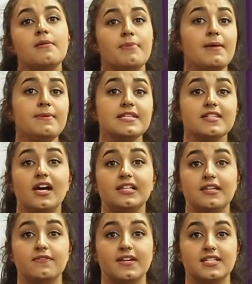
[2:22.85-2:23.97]
PEP is highly
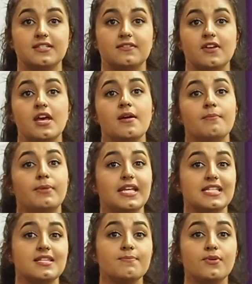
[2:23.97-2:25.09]
effective, but
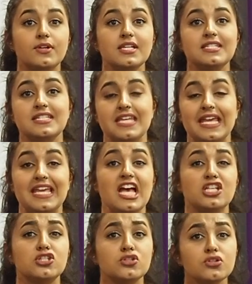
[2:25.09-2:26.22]
it's important to take it
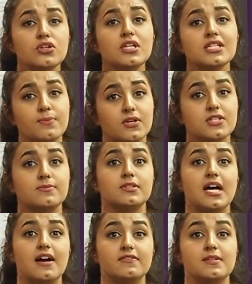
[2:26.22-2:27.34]
as soon as possible
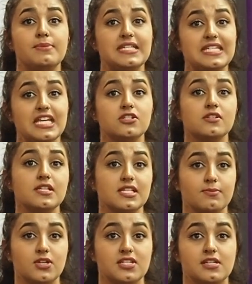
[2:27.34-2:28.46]
after potential
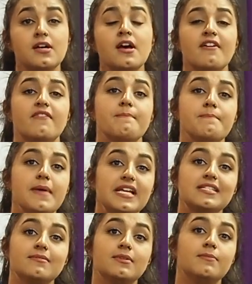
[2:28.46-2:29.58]
exposure for
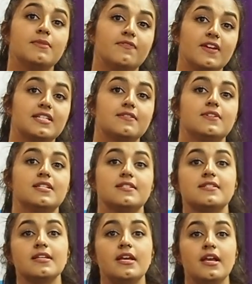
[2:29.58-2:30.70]
maximum
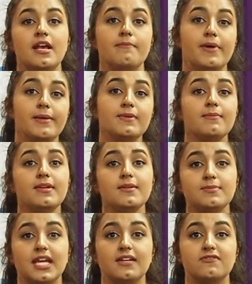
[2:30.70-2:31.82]
effectiveness. PEP can be
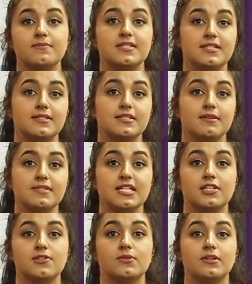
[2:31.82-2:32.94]
obtained from some
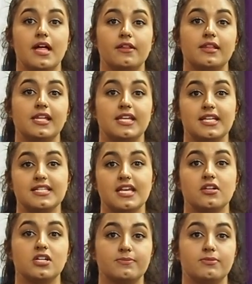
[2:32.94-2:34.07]
sexual health clinics
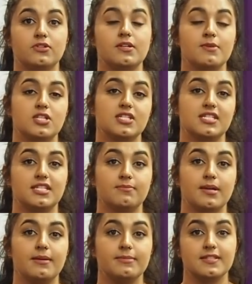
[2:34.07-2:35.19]
and hospital emergency
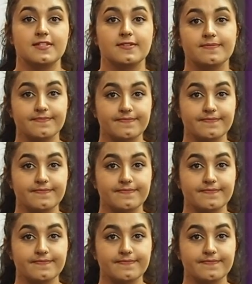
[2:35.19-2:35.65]
departments.